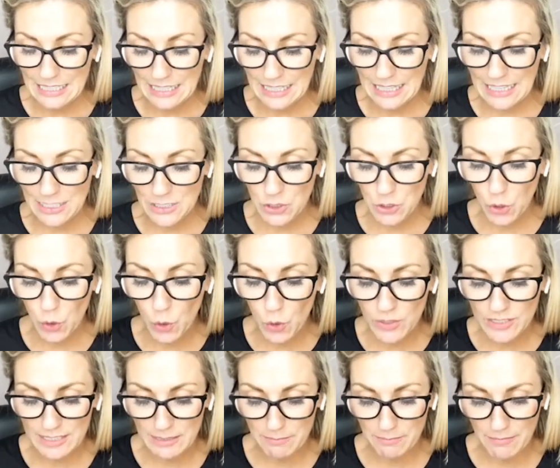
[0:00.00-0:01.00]
It's
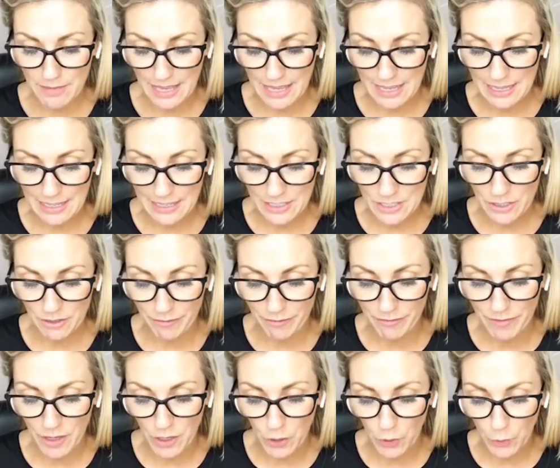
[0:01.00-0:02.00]
causing me to
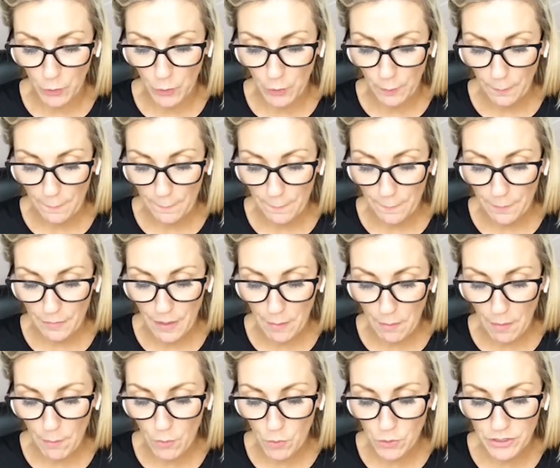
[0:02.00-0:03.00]
feel that
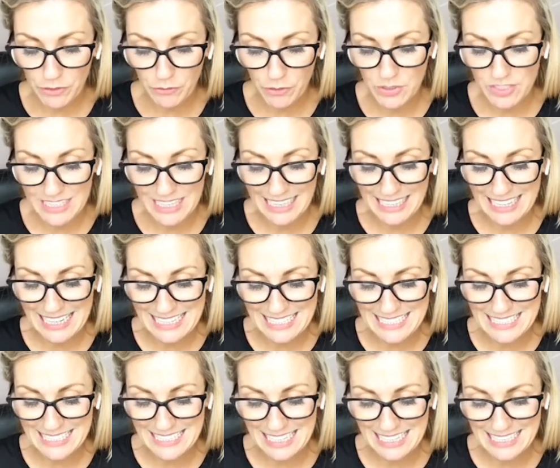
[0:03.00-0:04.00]
my morning routine
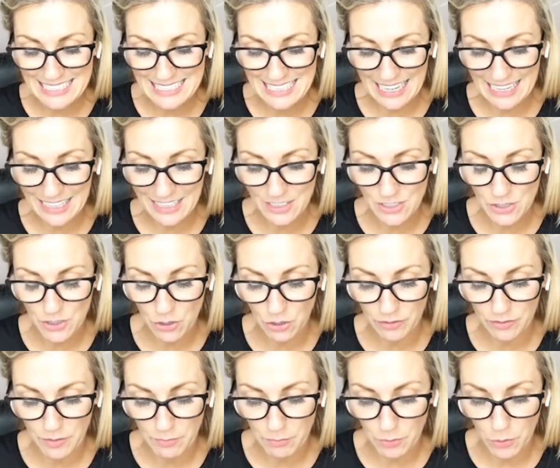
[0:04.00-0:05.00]
is second
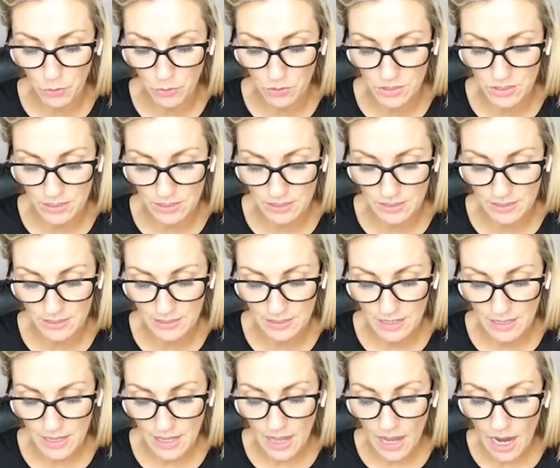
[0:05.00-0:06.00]
of importance.
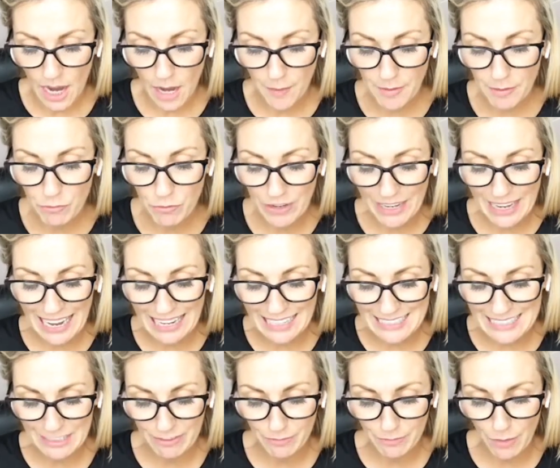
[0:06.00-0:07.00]
I'm in
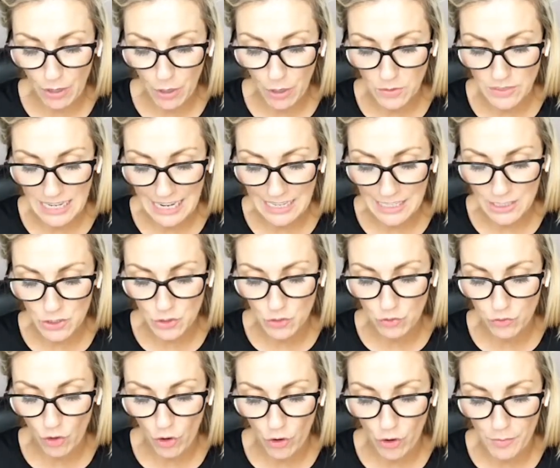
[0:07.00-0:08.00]
reactive mode and it's
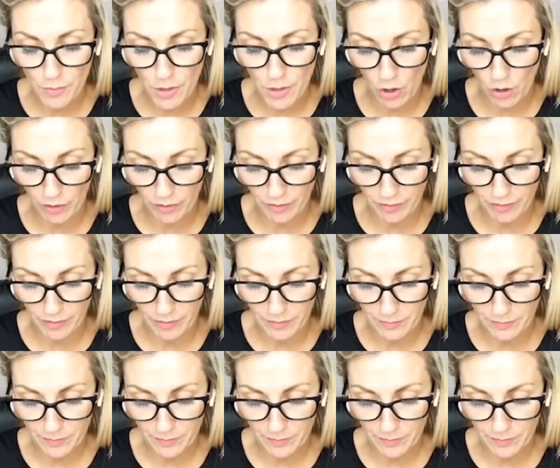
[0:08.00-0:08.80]
throwing me off.